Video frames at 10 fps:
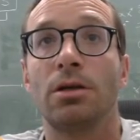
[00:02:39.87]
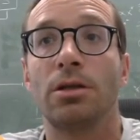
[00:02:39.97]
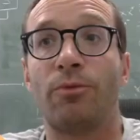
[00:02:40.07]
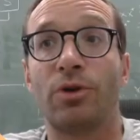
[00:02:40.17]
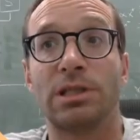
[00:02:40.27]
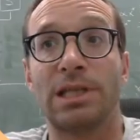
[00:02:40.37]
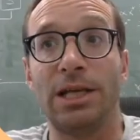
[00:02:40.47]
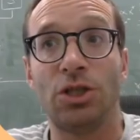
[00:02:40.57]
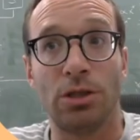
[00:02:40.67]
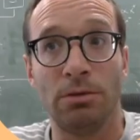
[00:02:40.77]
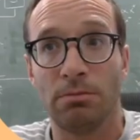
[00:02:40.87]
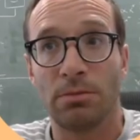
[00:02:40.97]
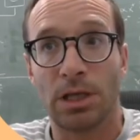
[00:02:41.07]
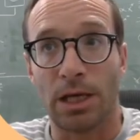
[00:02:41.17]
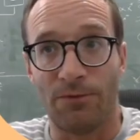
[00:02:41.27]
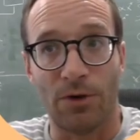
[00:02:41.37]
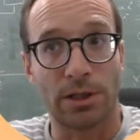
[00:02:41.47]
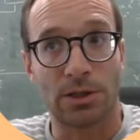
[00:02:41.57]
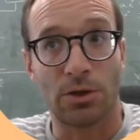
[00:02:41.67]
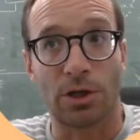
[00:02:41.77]
the presentation, can
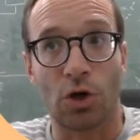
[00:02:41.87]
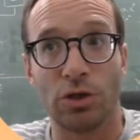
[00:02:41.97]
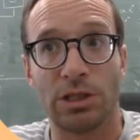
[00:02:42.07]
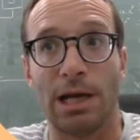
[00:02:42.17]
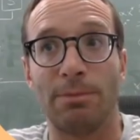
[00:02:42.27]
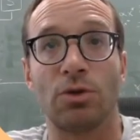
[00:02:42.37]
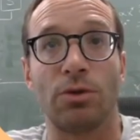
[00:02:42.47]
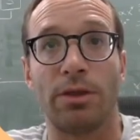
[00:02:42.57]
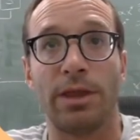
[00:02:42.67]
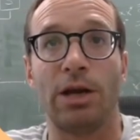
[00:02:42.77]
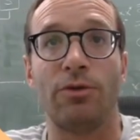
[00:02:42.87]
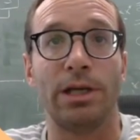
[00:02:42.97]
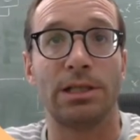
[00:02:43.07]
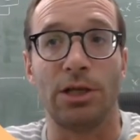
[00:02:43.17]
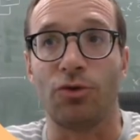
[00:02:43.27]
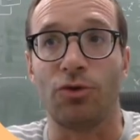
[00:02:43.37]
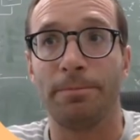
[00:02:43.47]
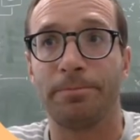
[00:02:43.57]
focus on the concepts, on the theory, etc.